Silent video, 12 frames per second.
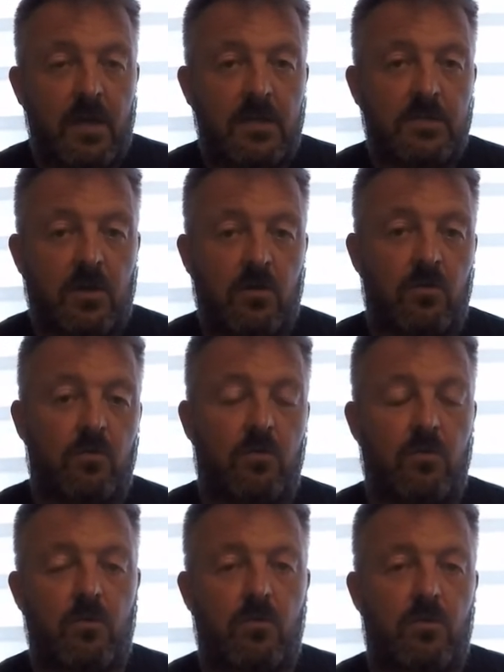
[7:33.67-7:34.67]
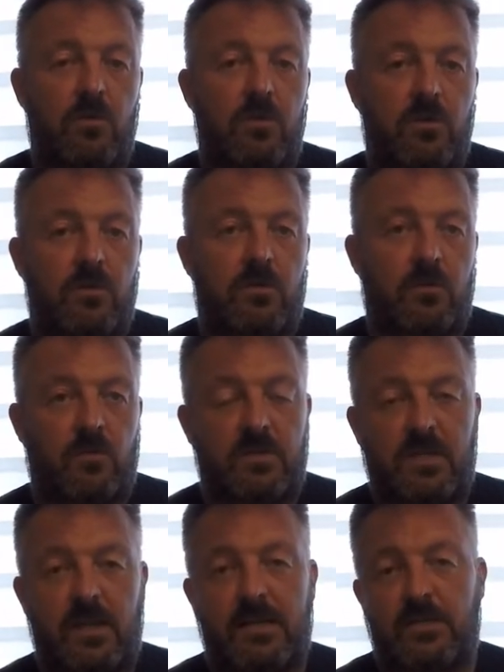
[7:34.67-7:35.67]
So someone
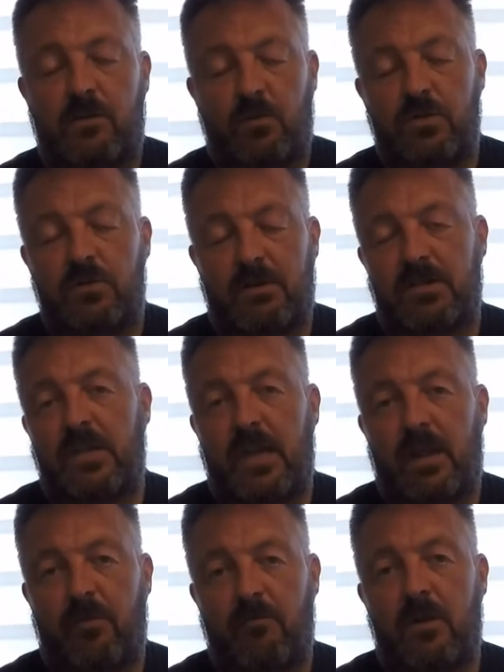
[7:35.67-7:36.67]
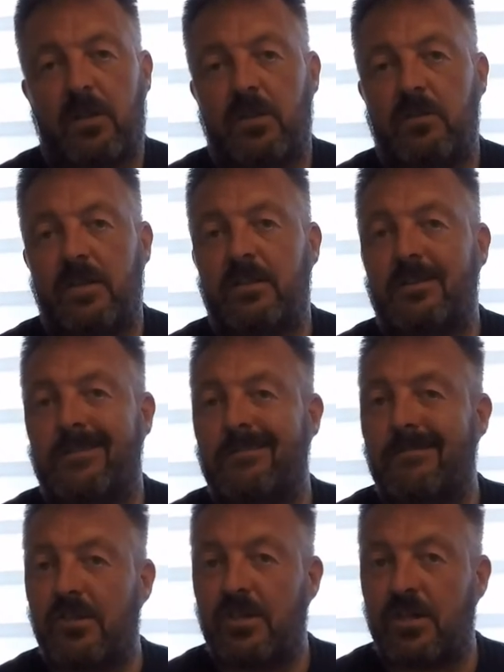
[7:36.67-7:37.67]
said, actually, once you actually get up and running, you need to
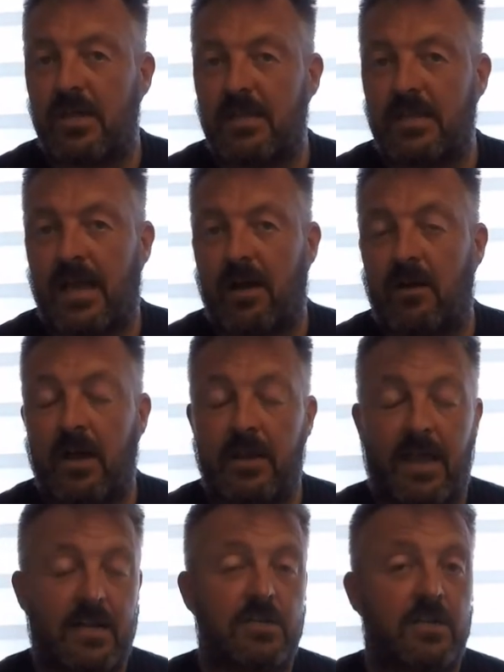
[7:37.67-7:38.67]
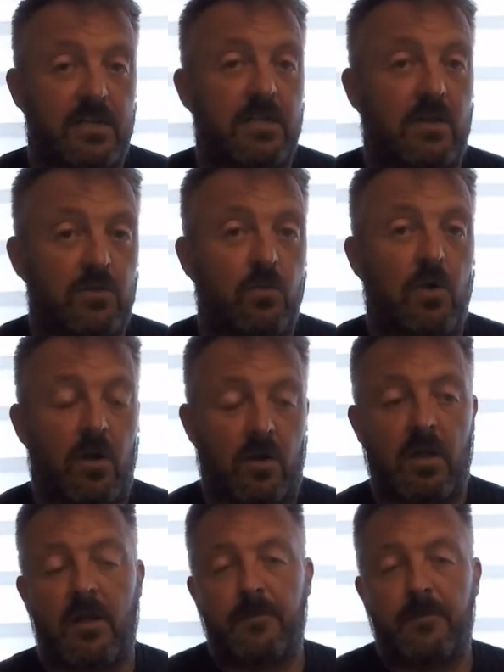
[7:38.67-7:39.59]
sheet out, and it actually does work.